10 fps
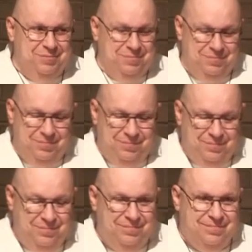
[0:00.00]

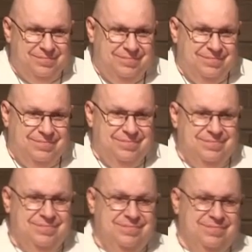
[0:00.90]

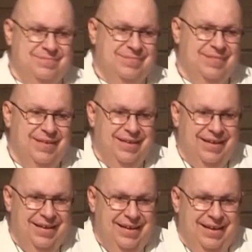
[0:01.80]

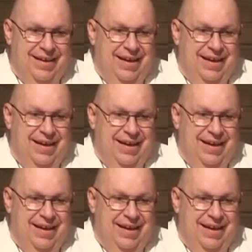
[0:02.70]
Nobody speaks.